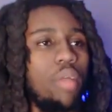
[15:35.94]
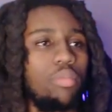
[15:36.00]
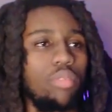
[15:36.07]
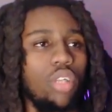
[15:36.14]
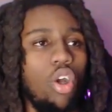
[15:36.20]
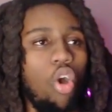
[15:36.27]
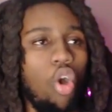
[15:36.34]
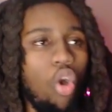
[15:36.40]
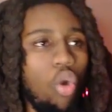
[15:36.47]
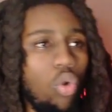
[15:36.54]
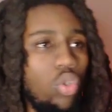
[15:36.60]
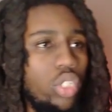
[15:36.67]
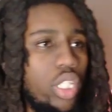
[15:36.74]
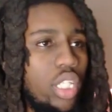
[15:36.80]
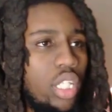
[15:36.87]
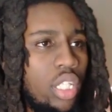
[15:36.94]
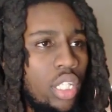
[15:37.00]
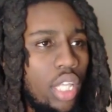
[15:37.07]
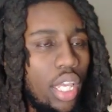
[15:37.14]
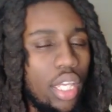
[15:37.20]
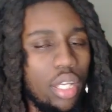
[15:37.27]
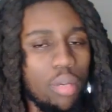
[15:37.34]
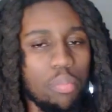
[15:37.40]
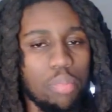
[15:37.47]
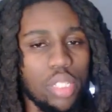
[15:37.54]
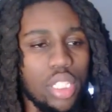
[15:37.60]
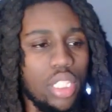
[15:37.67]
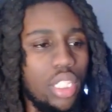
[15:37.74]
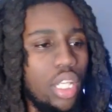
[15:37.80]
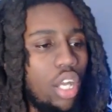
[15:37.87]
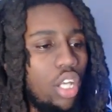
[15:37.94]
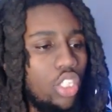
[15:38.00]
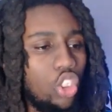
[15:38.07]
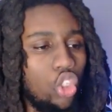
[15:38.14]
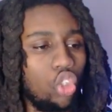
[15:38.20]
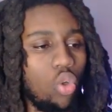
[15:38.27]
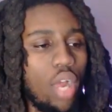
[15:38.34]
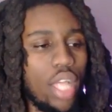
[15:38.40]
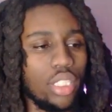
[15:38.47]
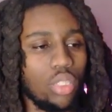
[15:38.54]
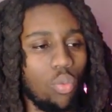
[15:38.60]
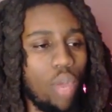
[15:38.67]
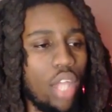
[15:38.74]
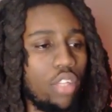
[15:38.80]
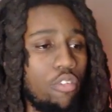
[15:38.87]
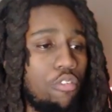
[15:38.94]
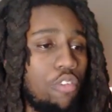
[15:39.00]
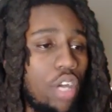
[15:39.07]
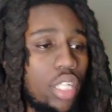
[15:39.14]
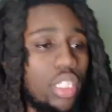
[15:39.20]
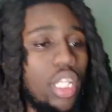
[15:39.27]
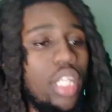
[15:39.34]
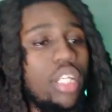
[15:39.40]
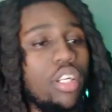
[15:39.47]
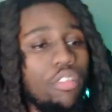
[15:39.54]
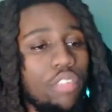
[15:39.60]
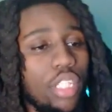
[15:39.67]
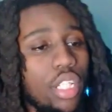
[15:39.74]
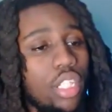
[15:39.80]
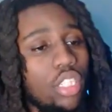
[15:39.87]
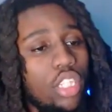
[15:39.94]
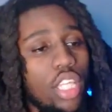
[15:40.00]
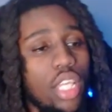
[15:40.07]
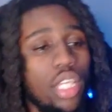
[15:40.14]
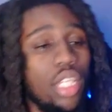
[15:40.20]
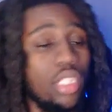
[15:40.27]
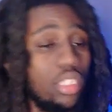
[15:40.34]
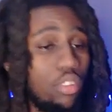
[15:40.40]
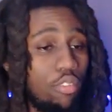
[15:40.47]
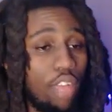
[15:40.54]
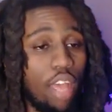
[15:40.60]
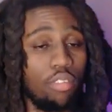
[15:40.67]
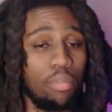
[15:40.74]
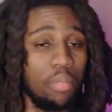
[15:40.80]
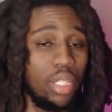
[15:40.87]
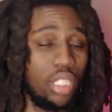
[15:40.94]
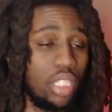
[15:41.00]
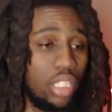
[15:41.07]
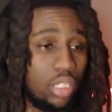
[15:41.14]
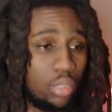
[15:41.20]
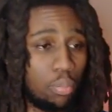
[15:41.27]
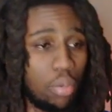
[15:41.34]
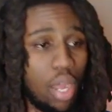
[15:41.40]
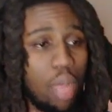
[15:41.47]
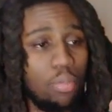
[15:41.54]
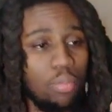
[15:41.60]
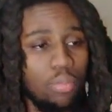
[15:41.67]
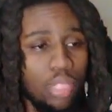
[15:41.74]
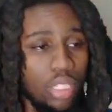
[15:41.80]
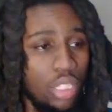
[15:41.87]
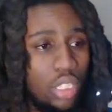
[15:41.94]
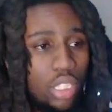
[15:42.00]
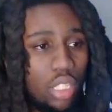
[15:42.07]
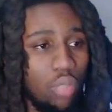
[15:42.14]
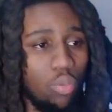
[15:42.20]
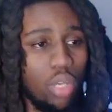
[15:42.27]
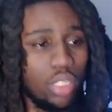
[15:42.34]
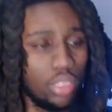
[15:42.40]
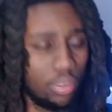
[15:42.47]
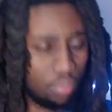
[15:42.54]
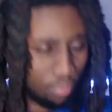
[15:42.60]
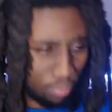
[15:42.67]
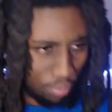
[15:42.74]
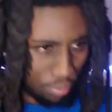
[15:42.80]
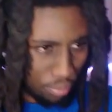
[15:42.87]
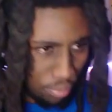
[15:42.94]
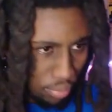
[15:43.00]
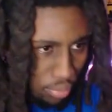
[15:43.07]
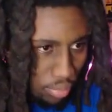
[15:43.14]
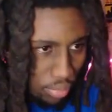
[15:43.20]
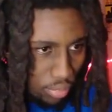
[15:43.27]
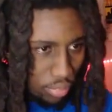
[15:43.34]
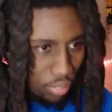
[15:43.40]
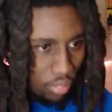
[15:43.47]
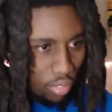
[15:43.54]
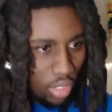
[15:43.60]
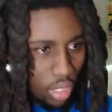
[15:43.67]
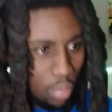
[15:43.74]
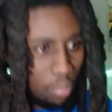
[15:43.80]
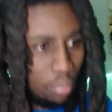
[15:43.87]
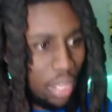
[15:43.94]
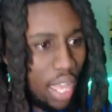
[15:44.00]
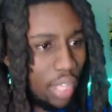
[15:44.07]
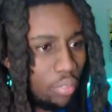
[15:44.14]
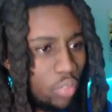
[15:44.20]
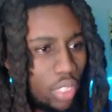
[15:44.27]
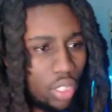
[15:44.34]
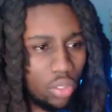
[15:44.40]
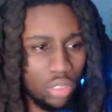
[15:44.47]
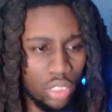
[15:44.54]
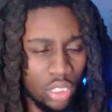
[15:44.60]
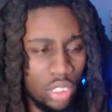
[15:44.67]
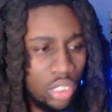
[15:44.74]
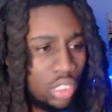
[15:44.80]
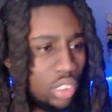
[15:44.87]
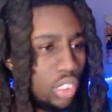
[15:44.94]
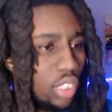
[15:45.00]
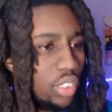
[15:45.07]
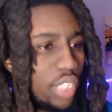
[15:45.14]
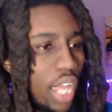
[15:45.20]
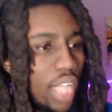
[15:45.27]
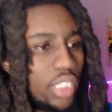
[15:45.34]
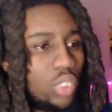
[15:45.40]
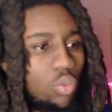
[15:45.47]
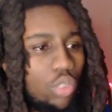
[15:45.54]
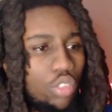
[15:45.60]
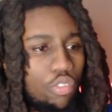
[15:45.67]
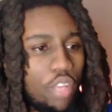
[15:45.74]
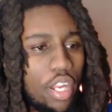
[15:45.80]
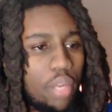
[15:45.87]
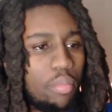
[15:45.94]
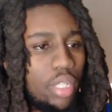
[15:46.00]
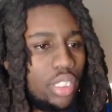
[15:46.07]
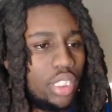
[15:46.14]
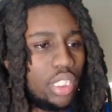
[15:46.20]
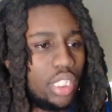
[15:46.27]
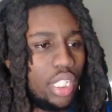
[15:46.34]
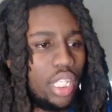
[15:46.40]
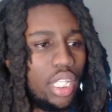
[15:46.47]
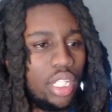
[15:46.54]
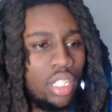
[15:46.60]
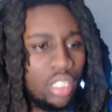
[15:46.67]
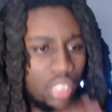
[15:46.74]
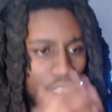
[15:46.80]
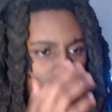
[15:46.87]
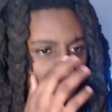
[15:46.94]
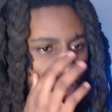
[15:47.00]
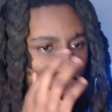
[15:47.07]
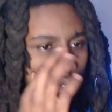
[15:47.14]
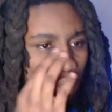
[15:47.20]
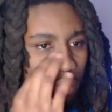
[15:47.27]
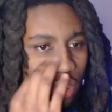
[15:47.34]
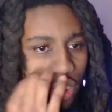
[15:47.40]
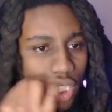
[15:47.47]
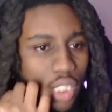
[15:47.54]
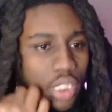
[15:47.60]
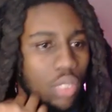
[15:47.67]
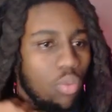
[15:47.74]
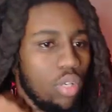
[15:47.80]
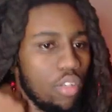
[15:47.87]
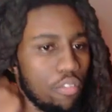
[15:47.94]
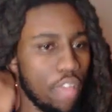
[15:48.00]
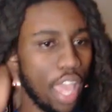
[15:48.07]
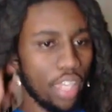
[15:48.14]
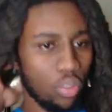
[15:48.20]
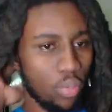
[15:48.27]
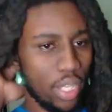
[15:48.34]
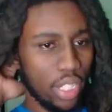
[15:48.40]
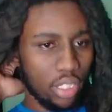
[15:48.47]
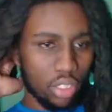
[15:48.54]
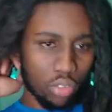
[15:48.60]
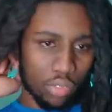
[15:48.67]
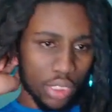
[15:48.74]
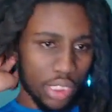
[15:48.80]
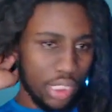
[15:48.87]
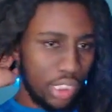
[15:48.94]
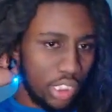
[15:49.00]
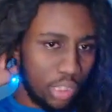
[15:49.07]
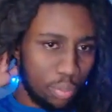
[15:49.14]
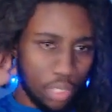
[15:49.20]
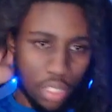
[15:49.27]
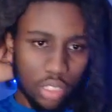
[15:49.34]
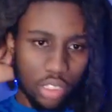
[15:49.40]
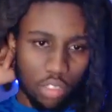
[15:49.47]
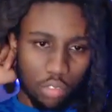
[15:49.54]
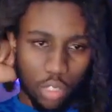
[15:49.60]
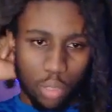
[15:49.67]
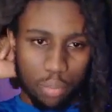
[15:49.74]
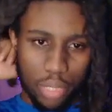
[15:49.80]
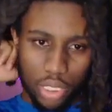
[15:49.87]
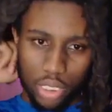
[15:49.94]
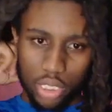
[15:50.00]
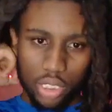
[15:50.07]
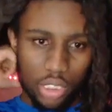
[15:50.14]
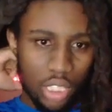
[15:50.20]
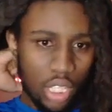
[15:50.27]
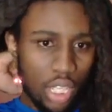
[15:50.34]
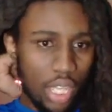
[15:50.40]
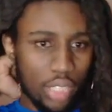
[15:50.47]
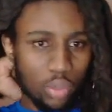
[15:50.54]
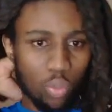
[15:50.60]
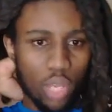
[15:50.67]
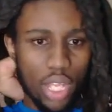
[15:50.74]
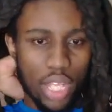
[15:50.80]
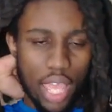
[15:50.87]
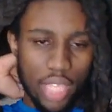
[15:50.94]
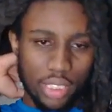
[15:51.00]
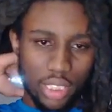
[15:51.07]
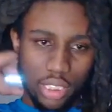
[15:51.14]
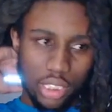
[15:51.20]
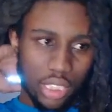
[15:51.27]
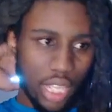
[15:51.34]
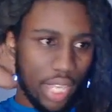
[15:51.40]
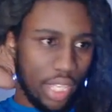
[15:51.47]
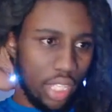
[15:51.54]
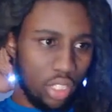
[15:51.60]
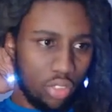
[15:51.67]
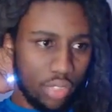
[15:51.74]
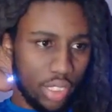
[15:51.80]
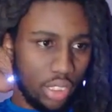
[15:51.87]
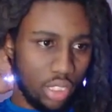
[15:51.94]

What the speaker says: wholly and completely unsure as to why the fuck they nerfed it and think his survivability is a problem. It wasn't. Black Widow. Natasha was very much in need of optimization when evaluating the release experience of her abilities, as well as a slight increase to the